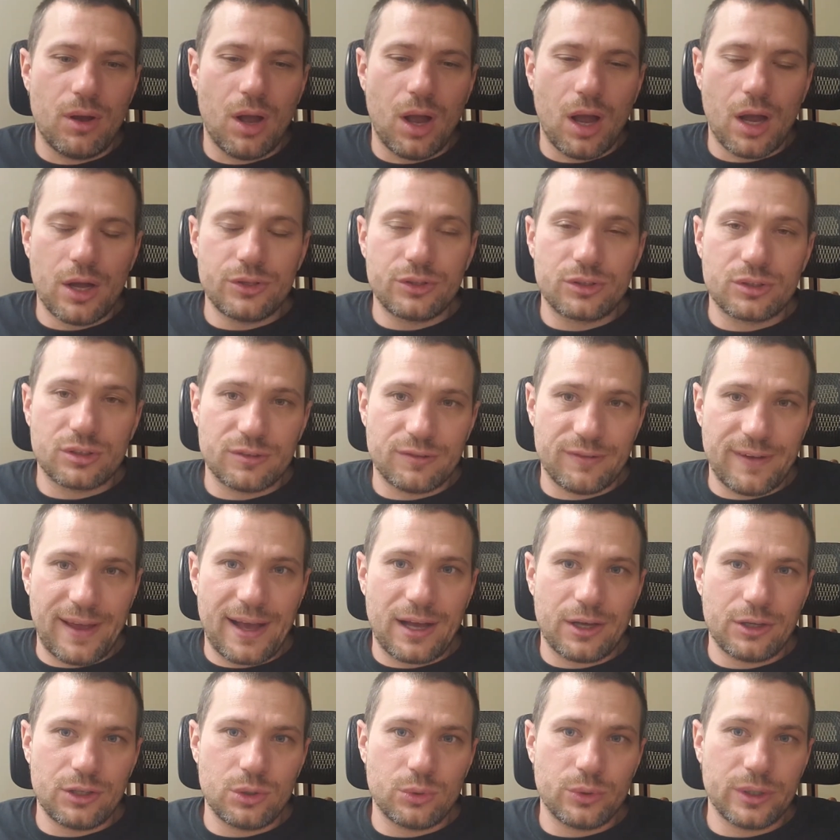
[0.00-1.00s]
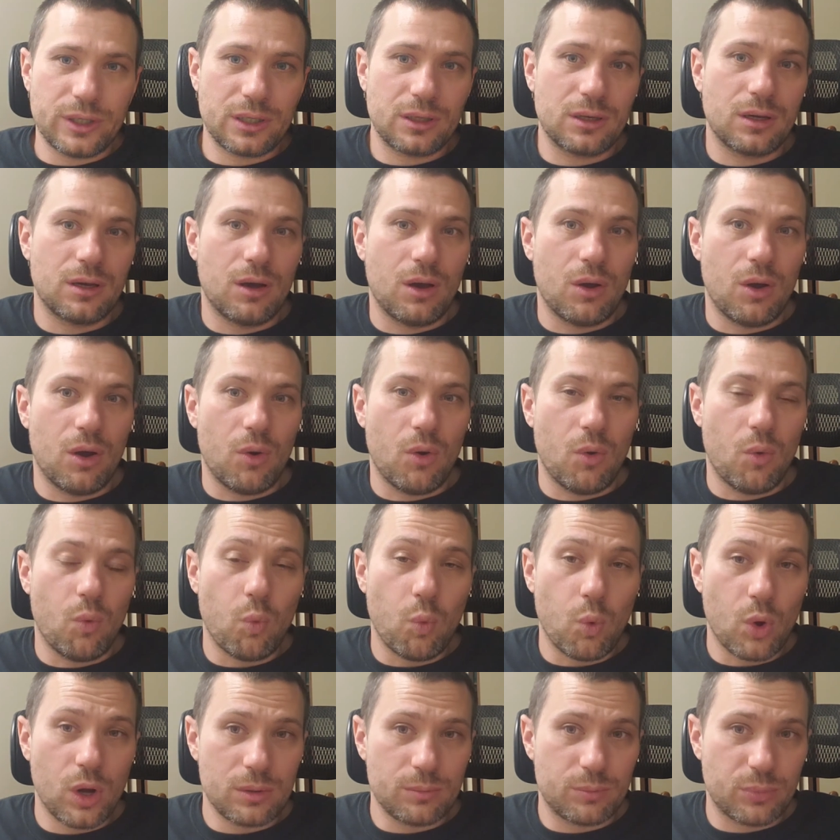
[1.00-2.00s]
undervaluing
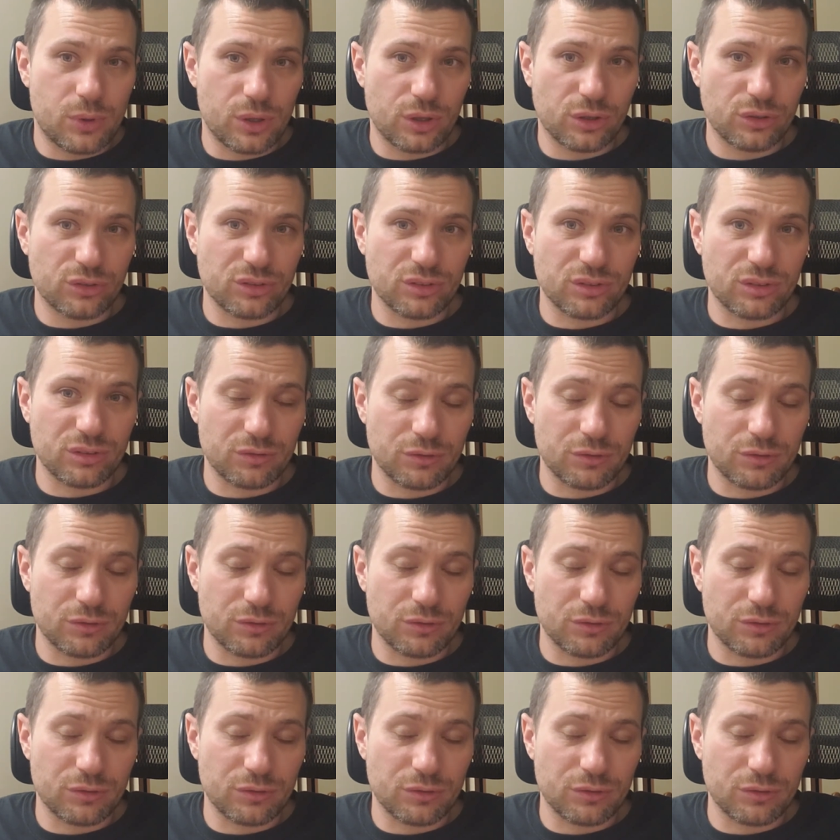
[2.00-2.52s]
one person's